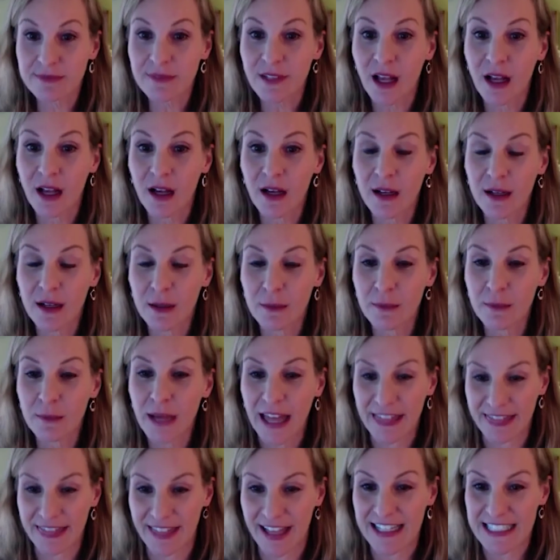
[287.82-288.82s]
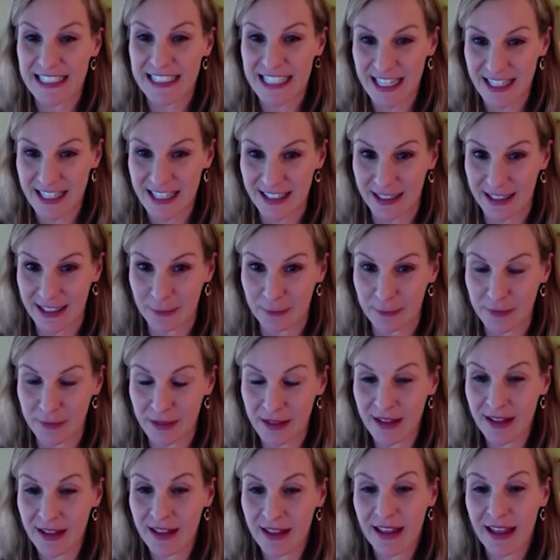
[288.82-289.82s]
um, at that time.
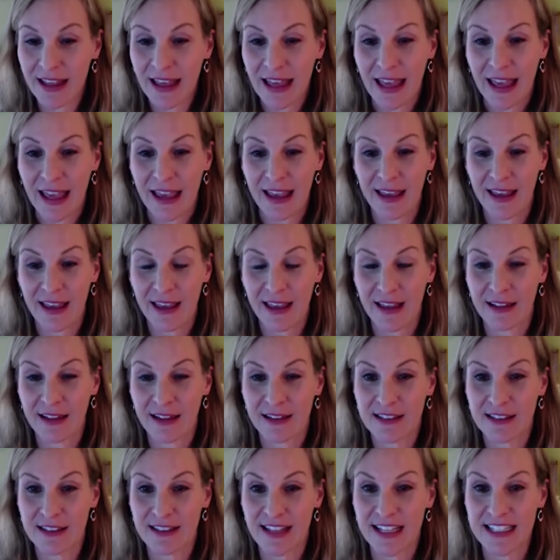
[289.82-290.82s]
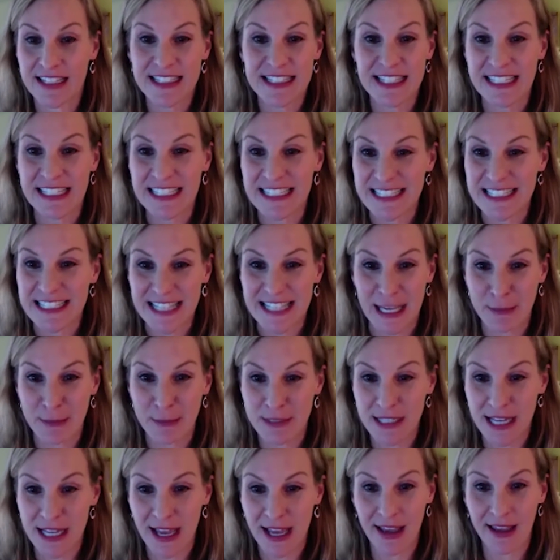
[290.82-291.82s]
And they sent it same
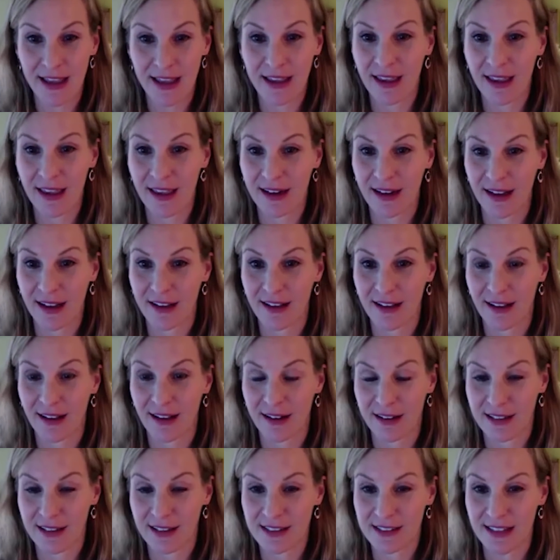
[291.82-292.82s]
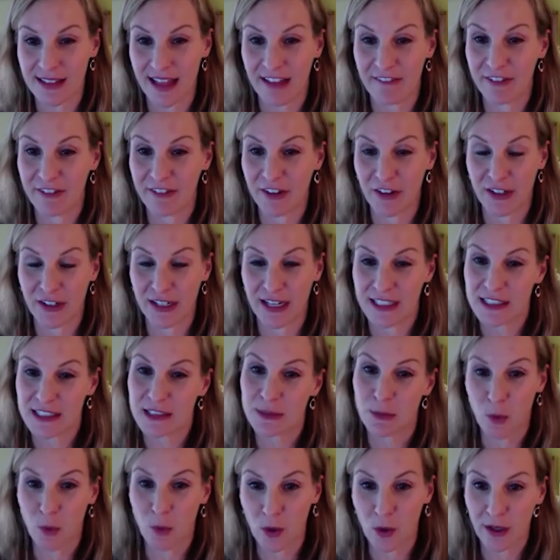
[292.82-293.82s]
day, and I got it that very next
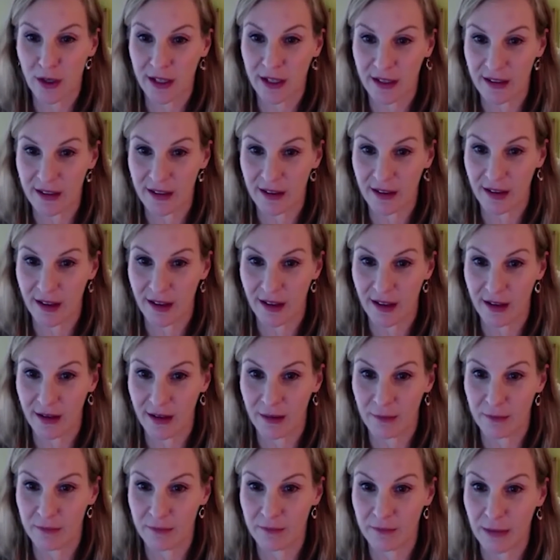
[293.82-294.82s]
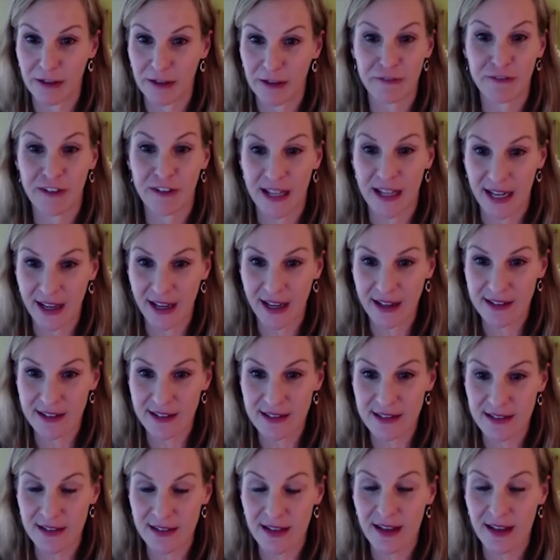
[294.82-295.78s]
morning um, by FedEx.